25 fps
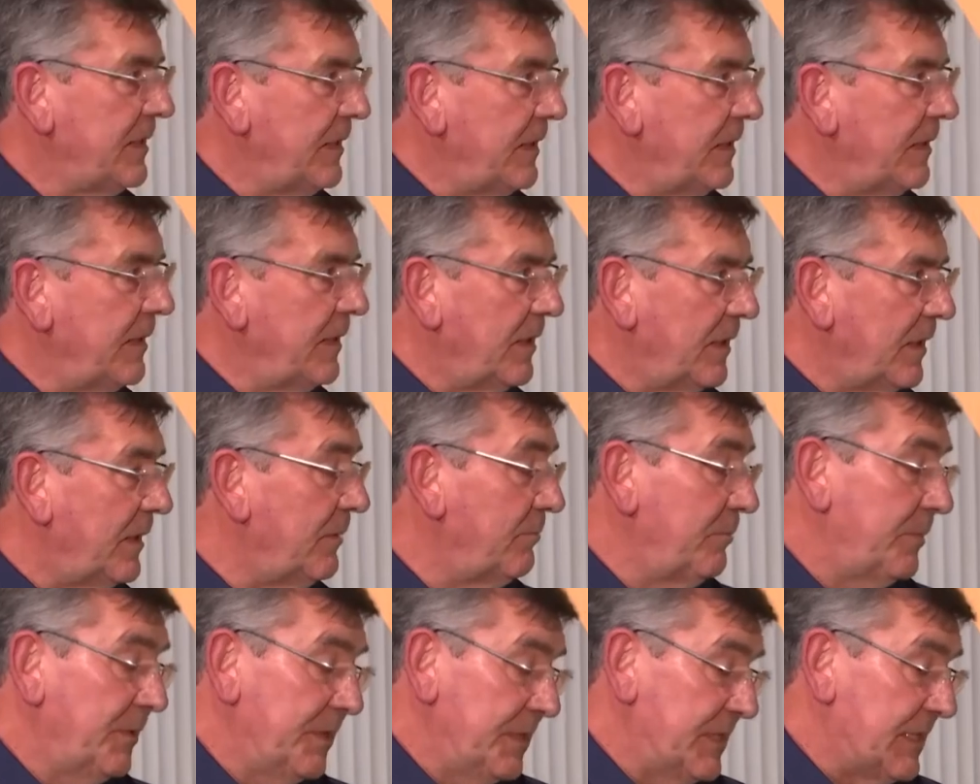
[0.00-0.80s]
here are
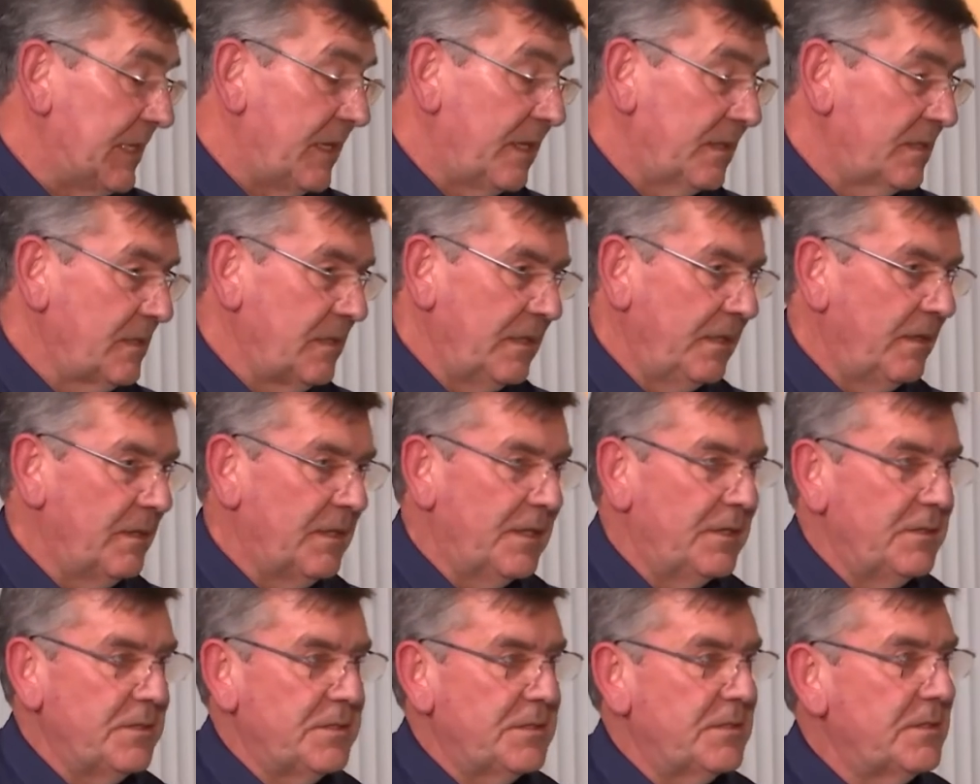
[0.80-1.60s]
precisely
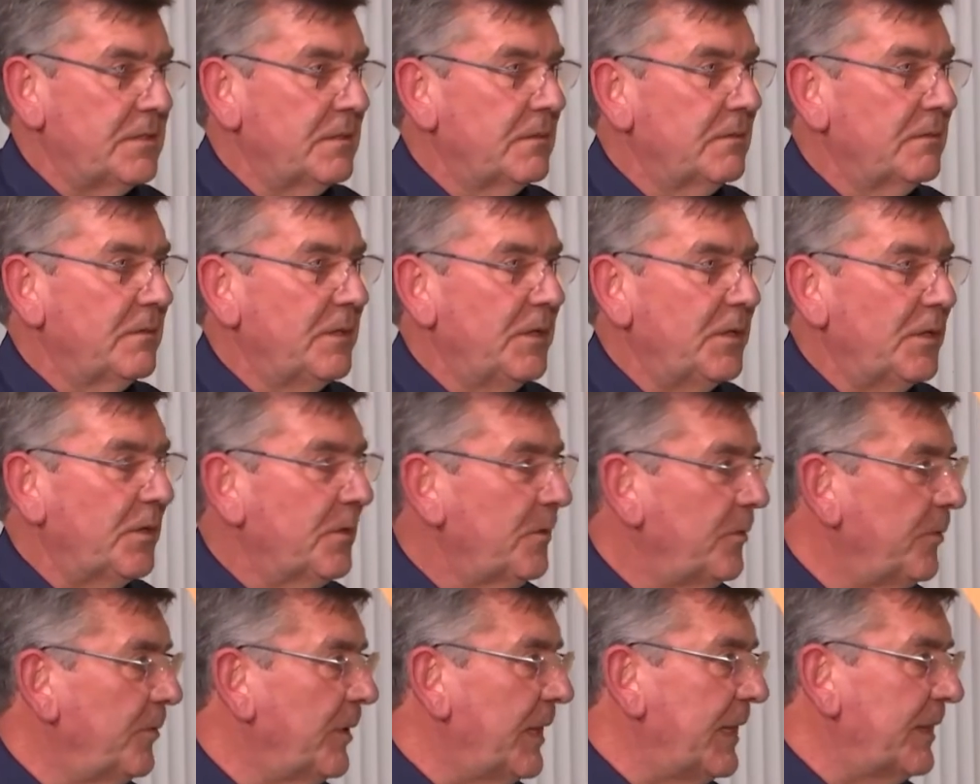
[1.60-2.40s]
those, you know,
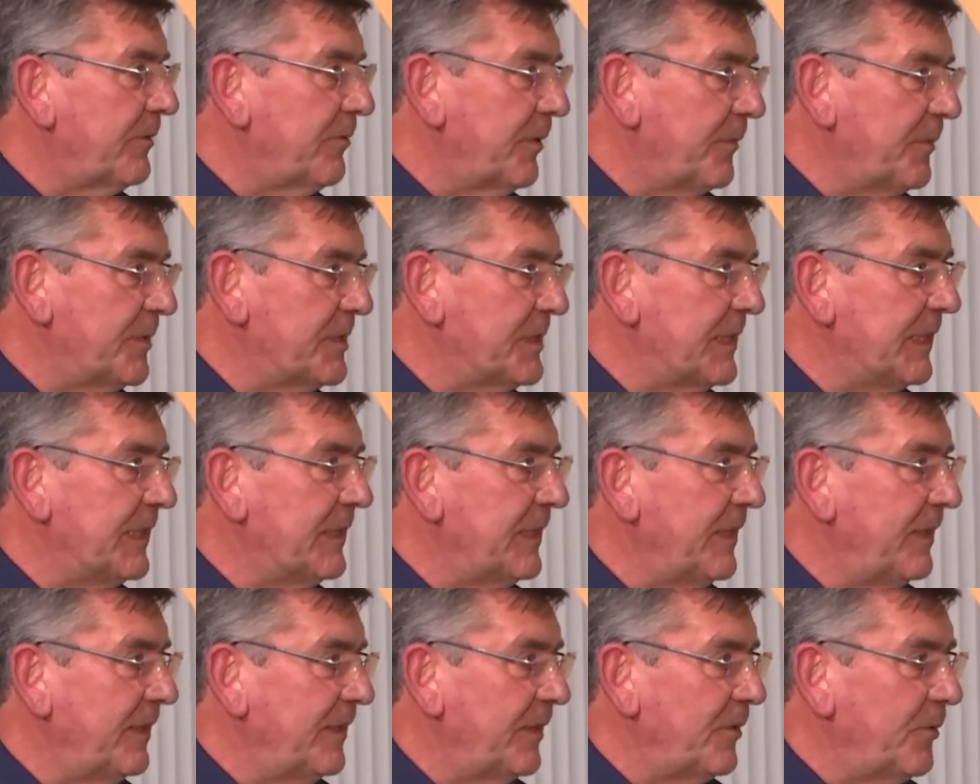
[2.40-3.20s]
who are
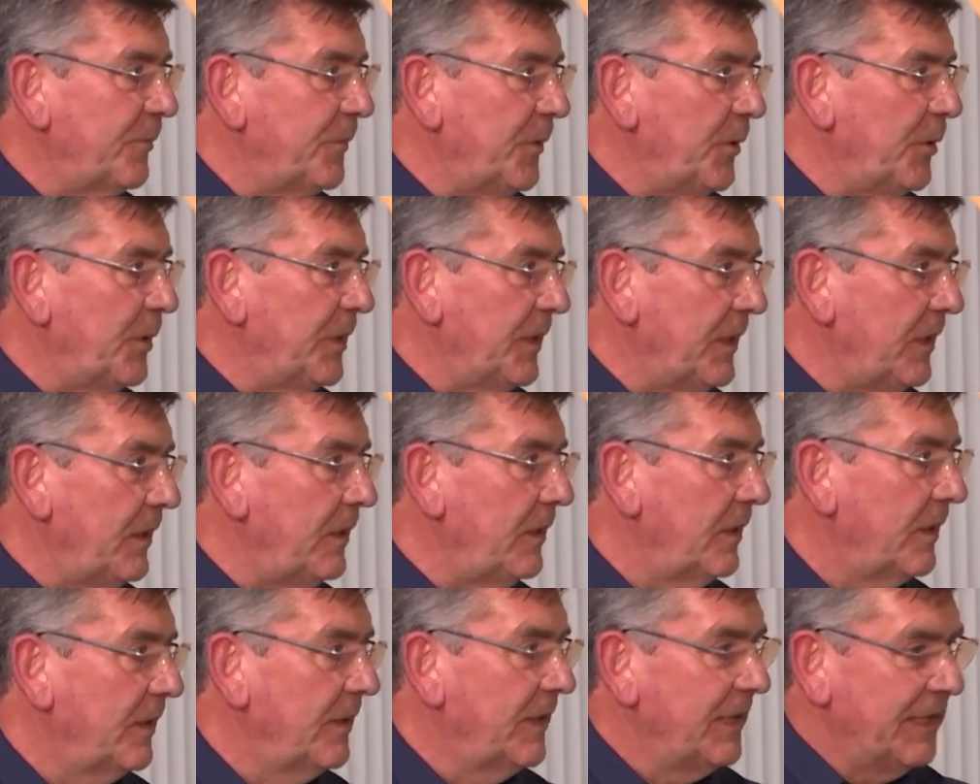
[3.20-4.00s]
representing the community
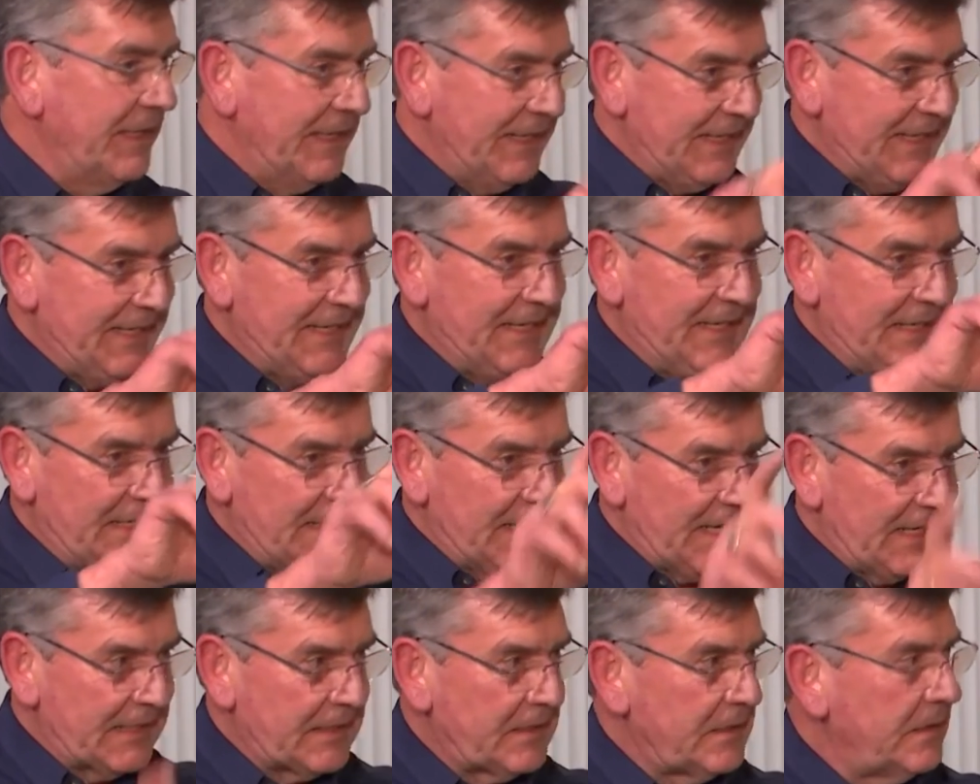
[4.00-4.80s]
in
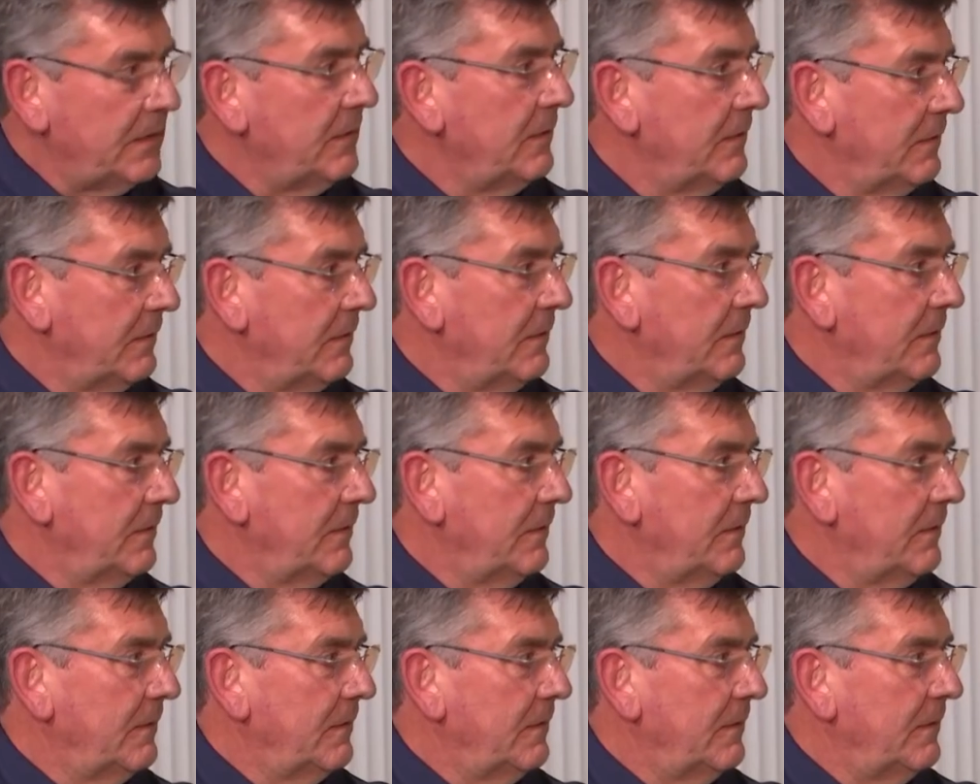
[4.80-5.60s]
that
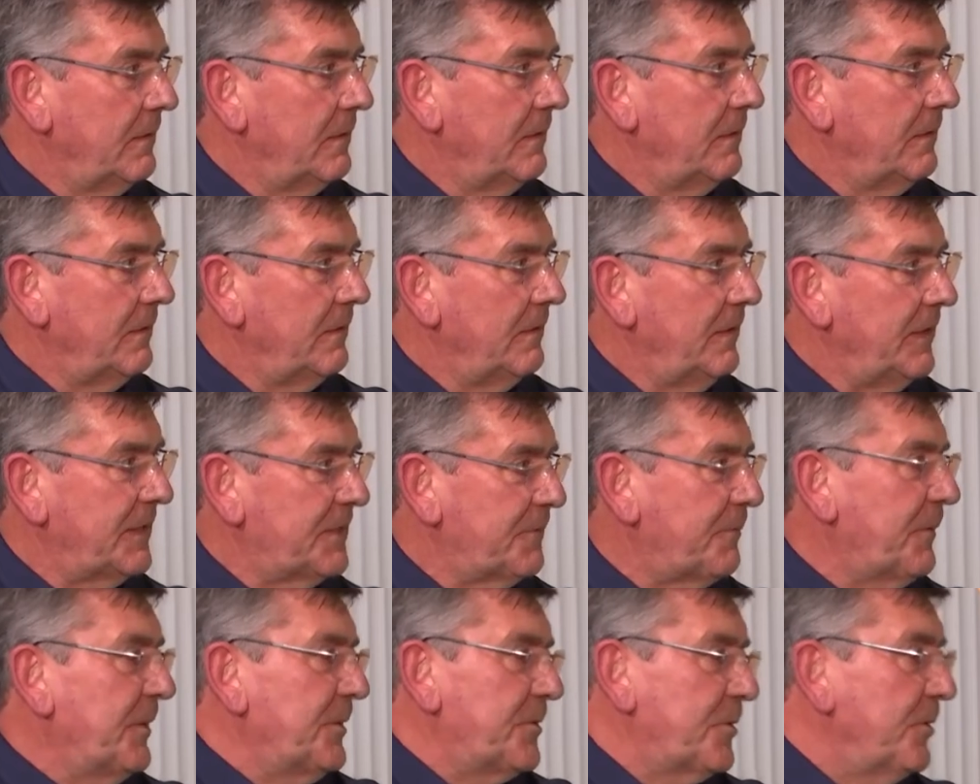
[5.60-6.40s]

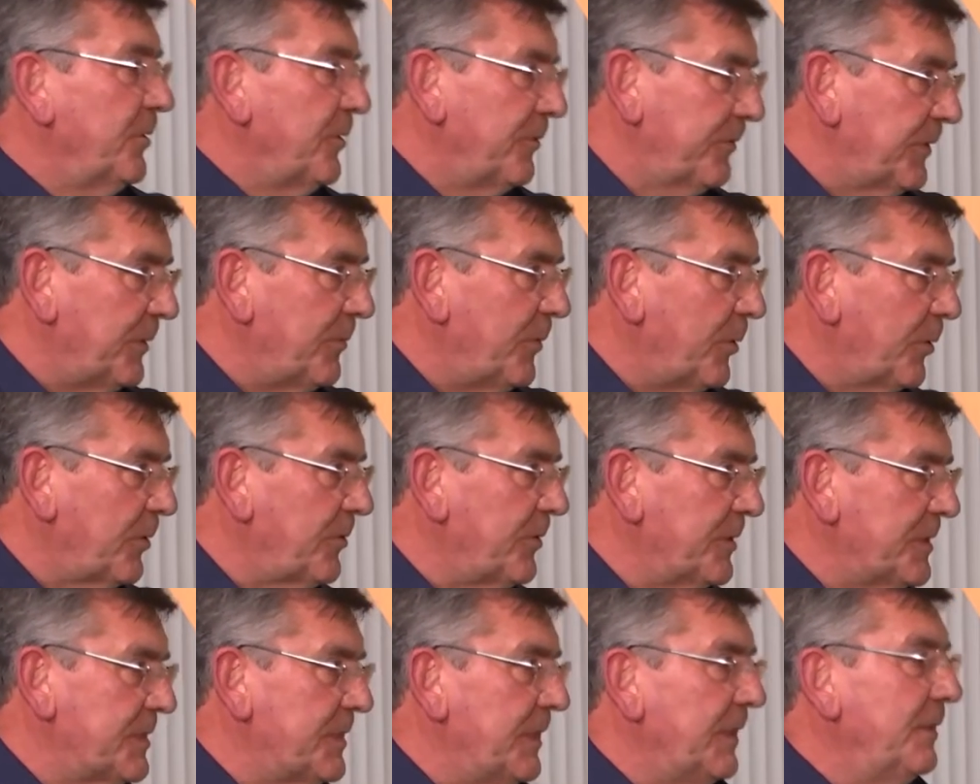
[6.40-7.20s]
expression of
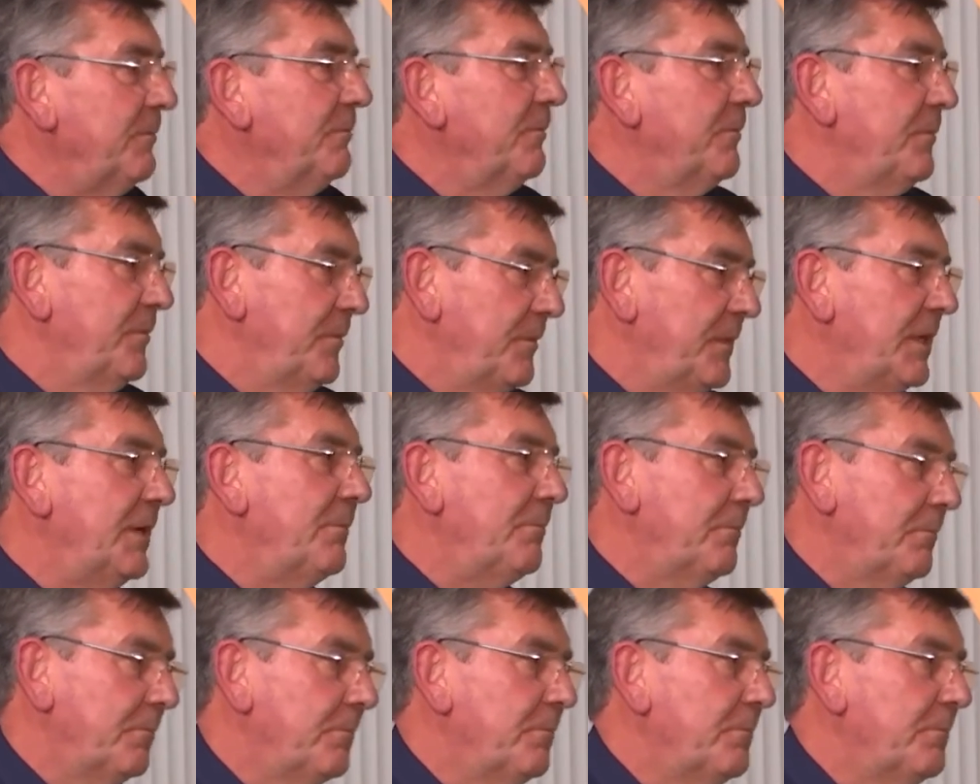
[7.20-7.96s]
democracy. Yep.